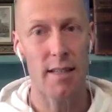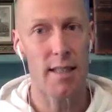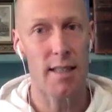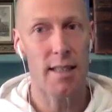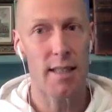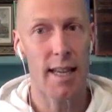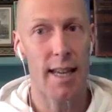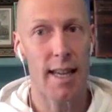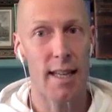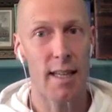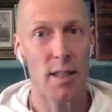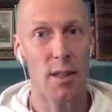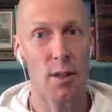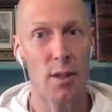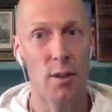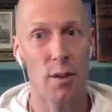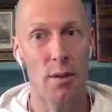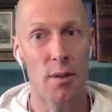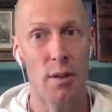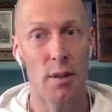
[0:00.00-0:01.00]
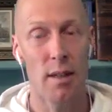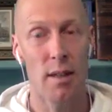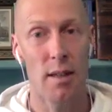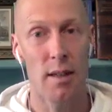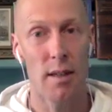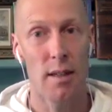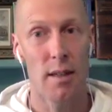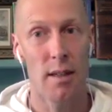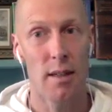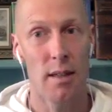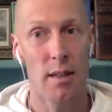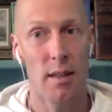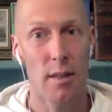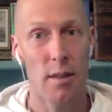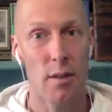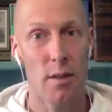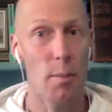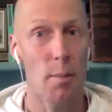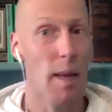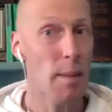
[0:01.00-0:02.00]
set into.
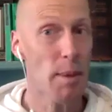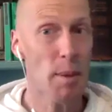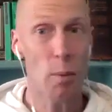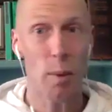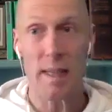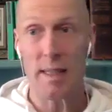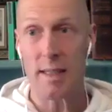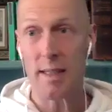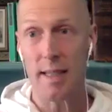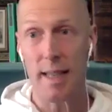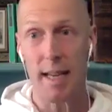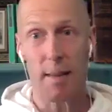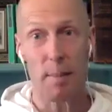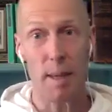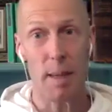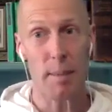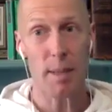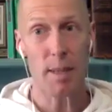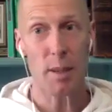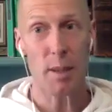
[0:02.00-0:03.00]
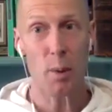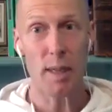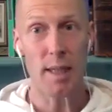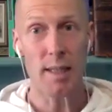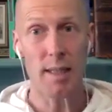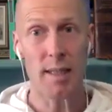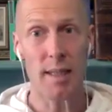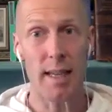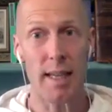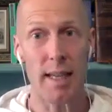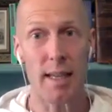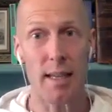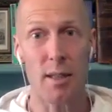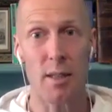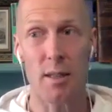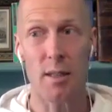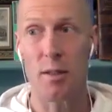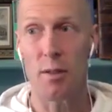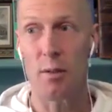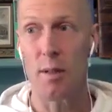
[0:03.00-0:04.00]
So maybe once a day, maybe twice a day you
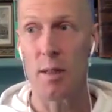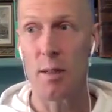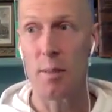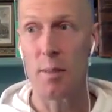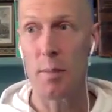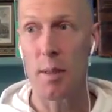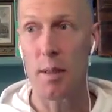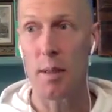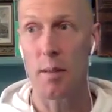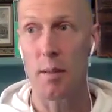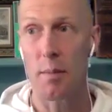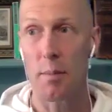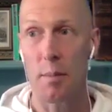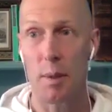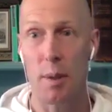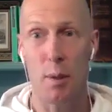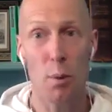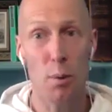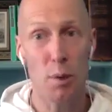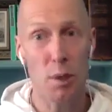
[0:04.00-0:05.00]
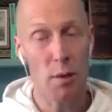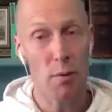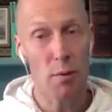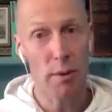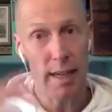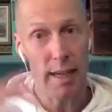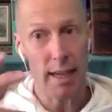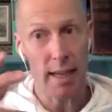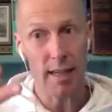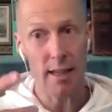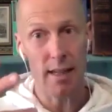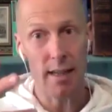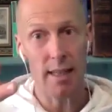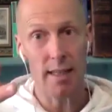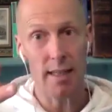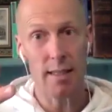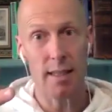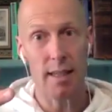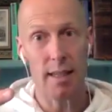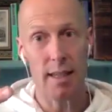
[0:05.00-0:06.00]
can do it. But also
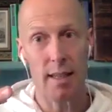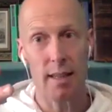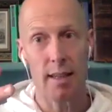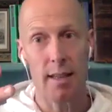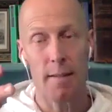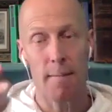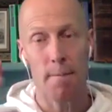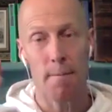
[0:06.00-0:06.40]
recognize that,